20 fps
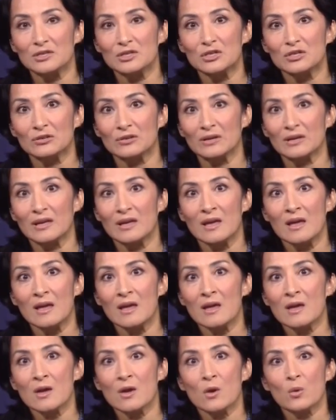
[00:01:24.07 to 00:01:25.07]
history.
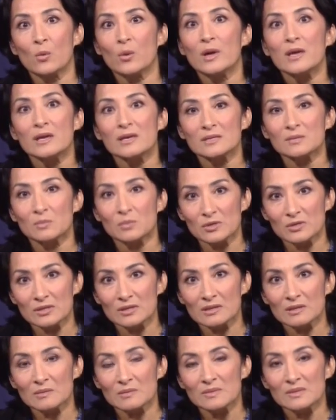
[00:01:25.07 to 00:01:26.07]
We as
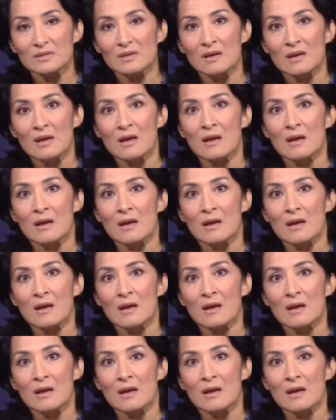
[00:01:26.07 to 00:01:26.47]
Muslims